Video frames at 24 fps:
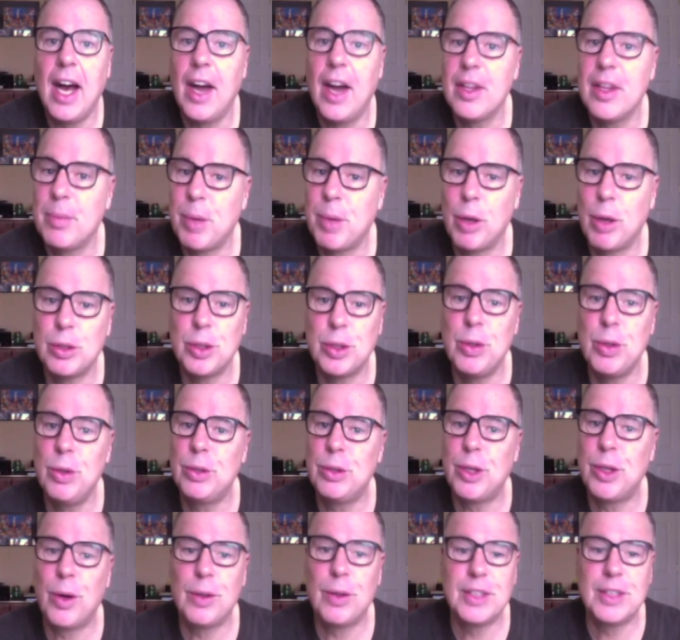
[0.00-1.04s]
uh, the person
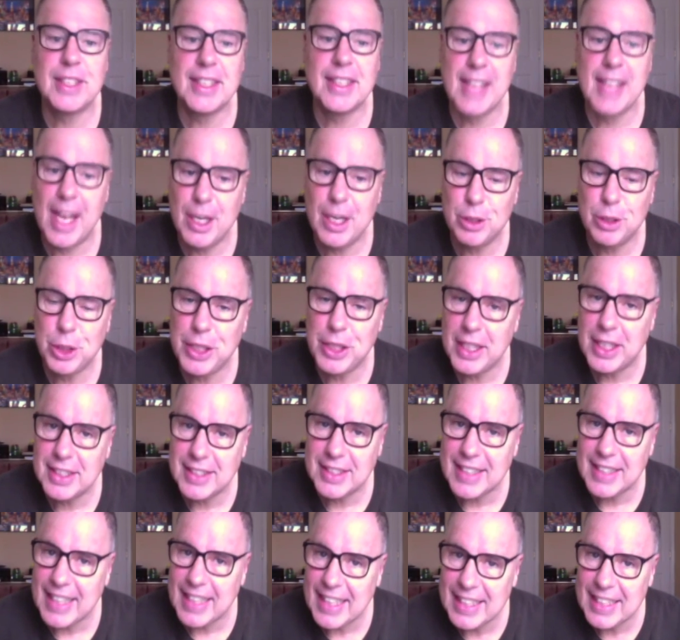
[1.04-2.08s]
who turns the letter, she
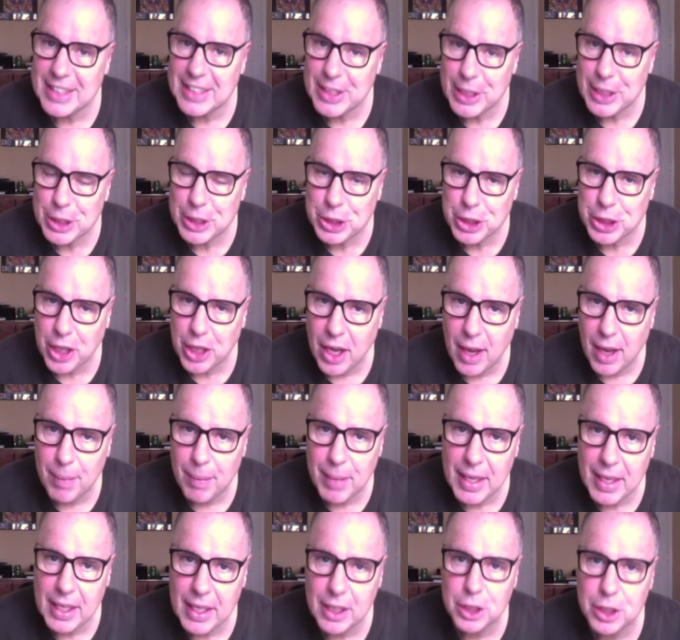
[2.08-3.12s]
has the easiest
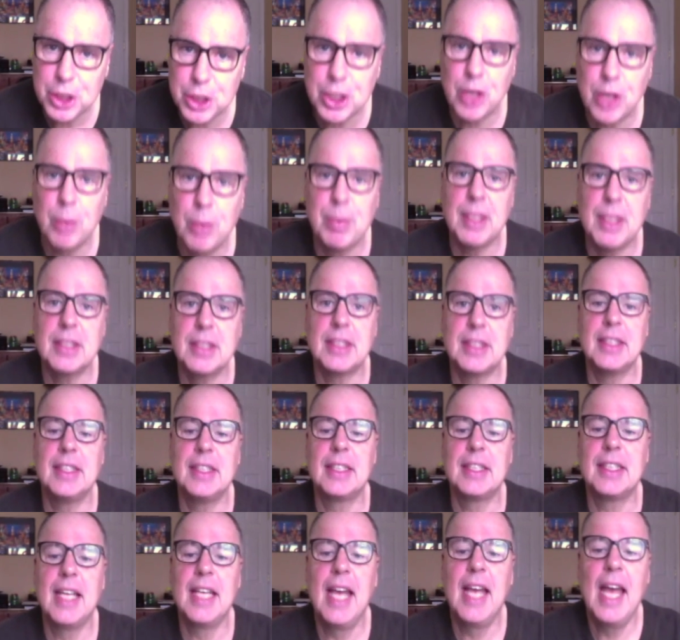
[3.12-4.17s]
job in show
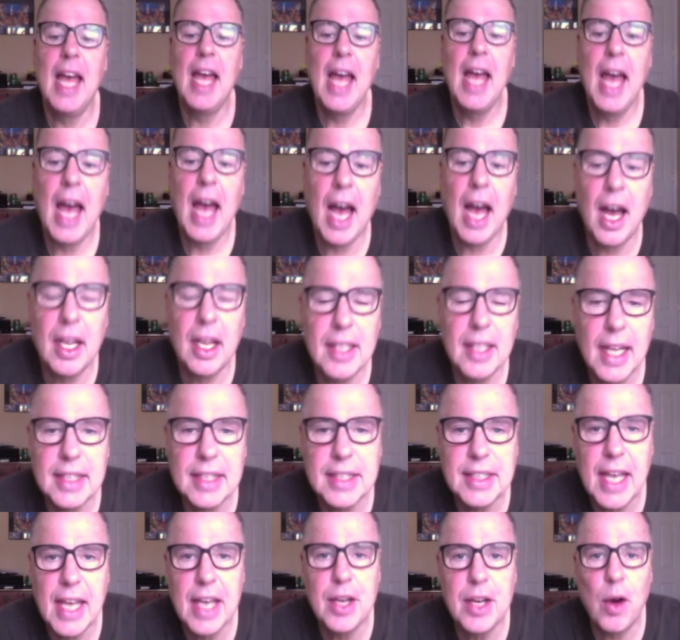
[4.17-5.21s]
business. Uh,
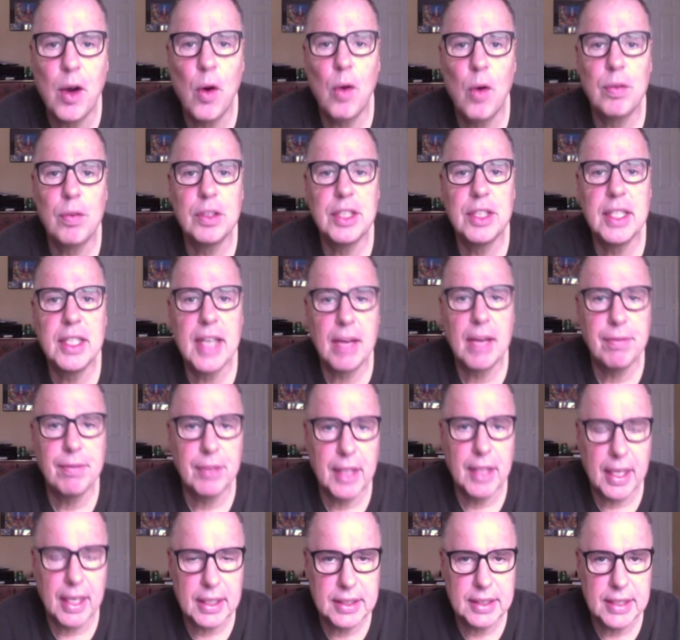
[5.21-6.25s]
let's head over to
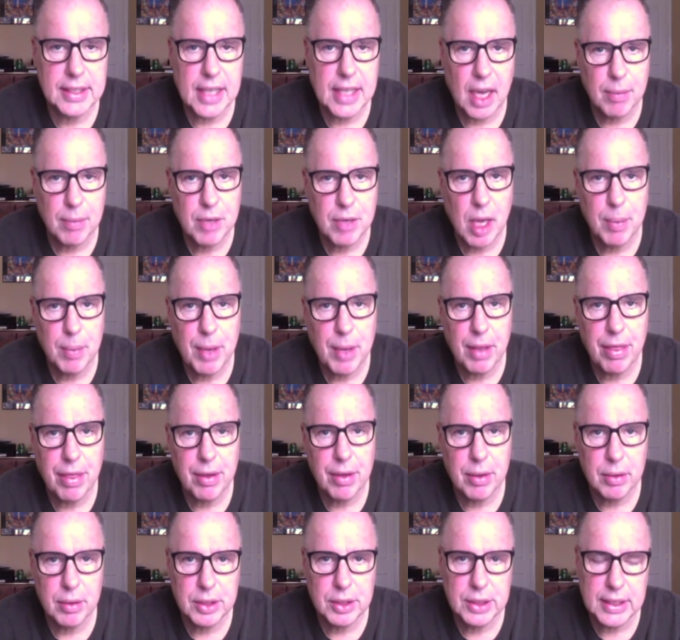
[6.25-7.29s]
Netflix. The upcoming
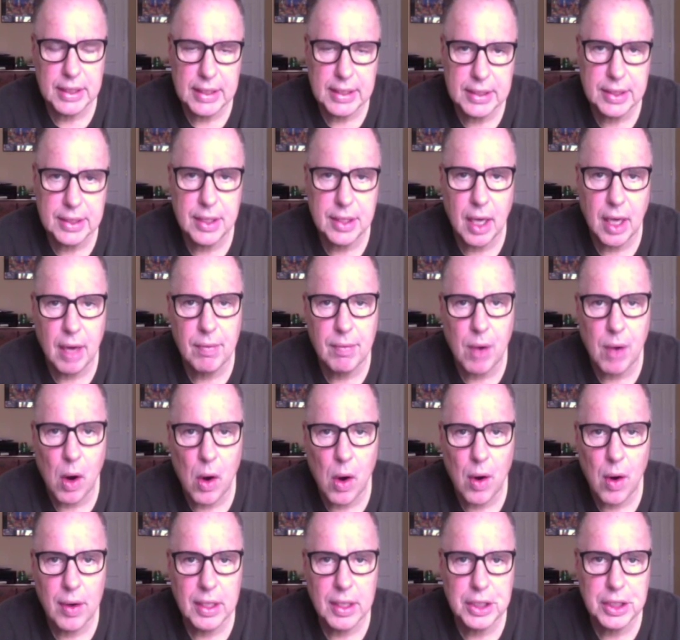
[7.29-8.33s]
third season of
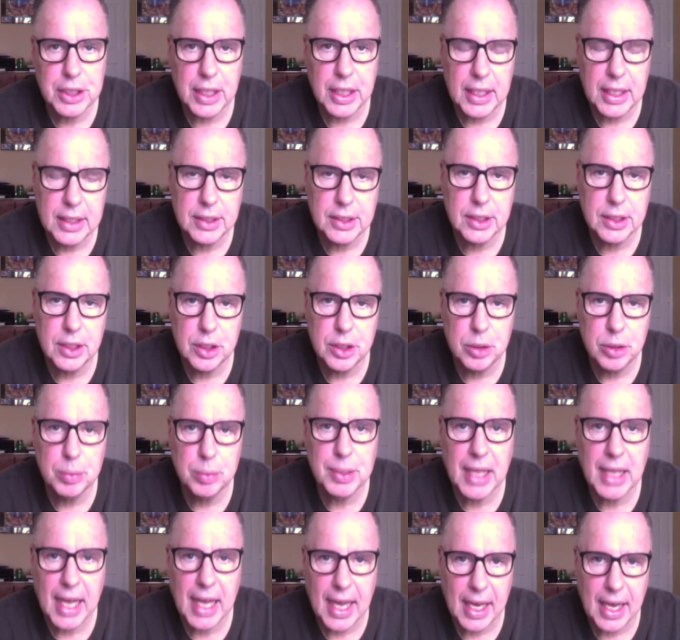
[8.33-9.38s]
Orange is the
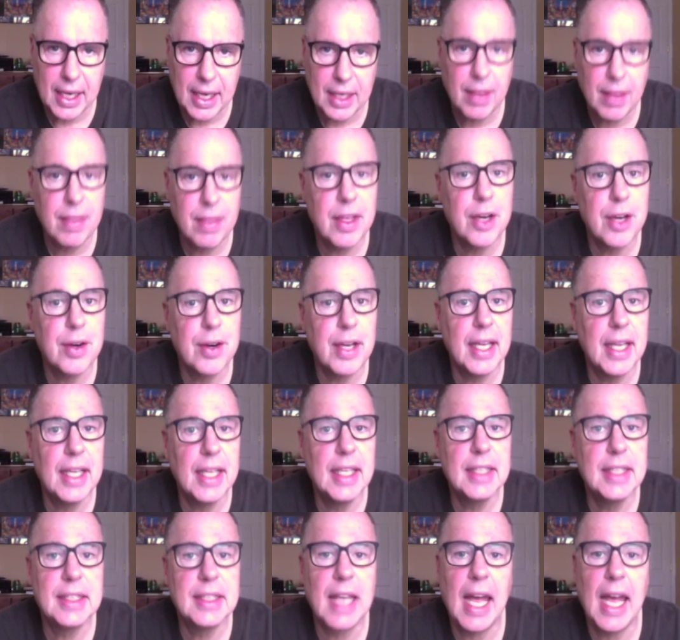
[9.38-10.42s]
New Black. There
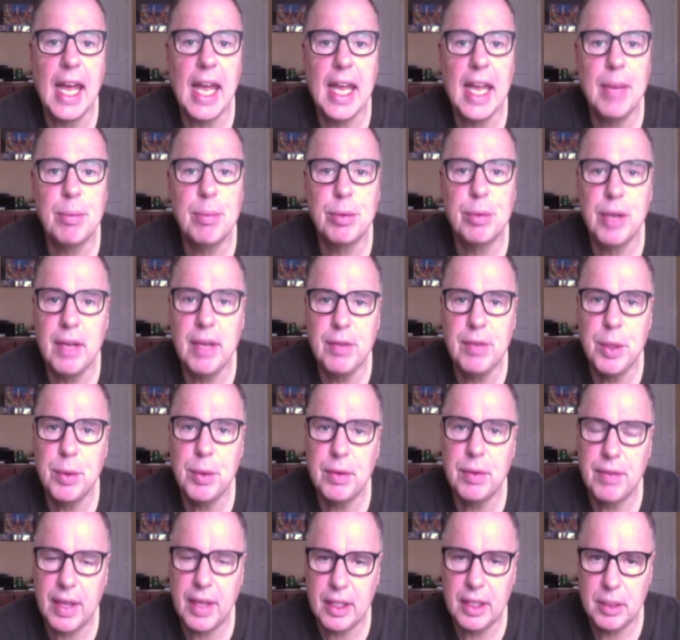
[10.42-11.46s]
is a
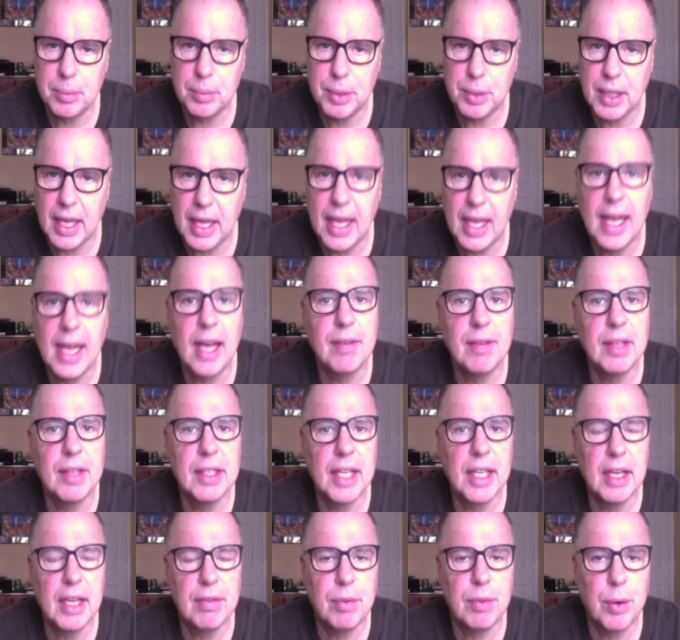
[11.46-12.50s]
preview available. I have
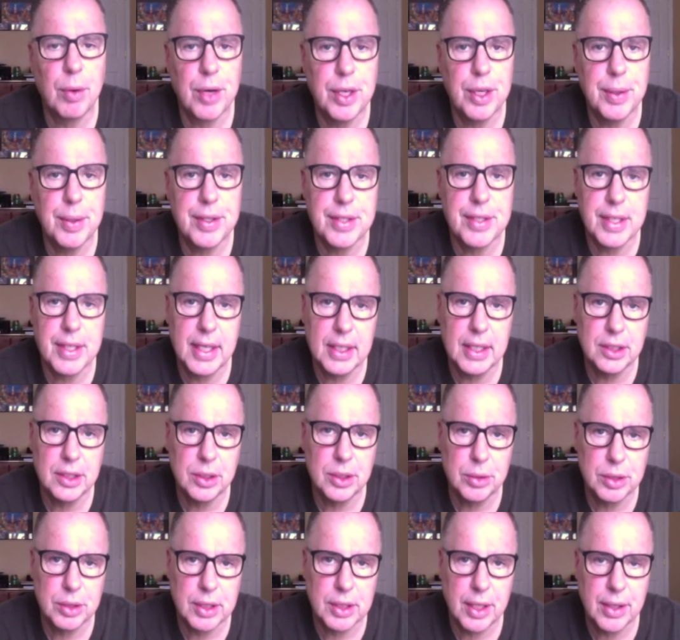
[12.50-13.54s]
a link for you in
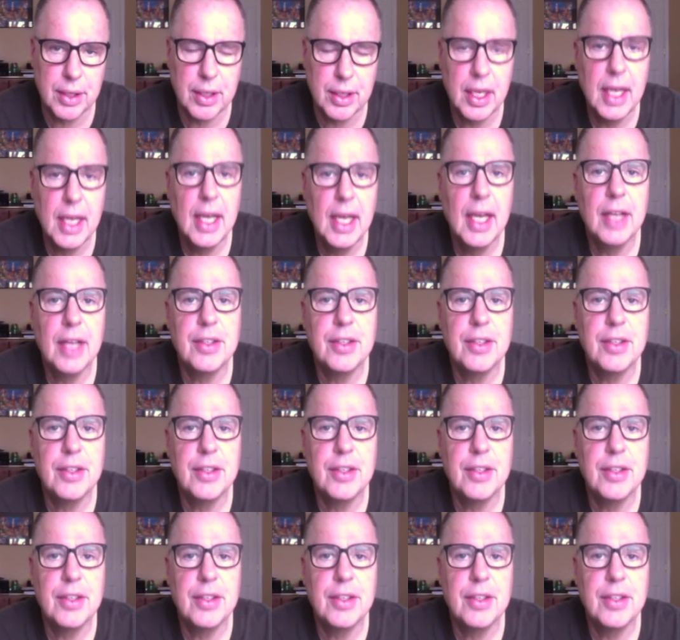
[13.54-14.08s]
today's newsletter